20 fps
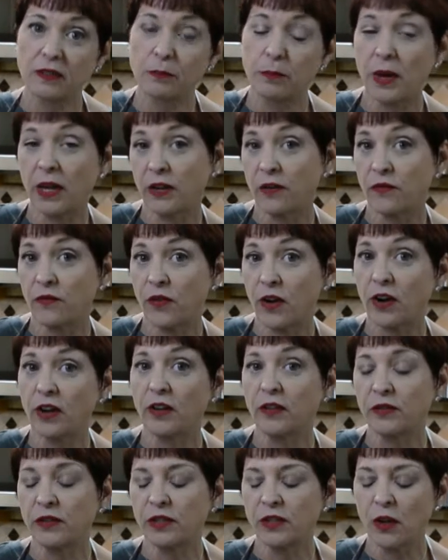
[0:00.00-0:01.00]
been in front
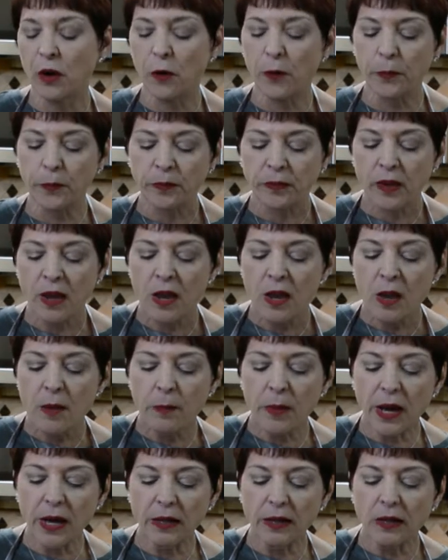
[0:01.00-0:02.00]
of. So,
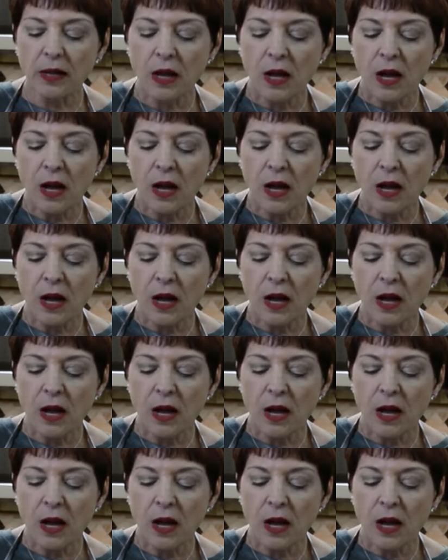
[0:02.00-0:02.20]
but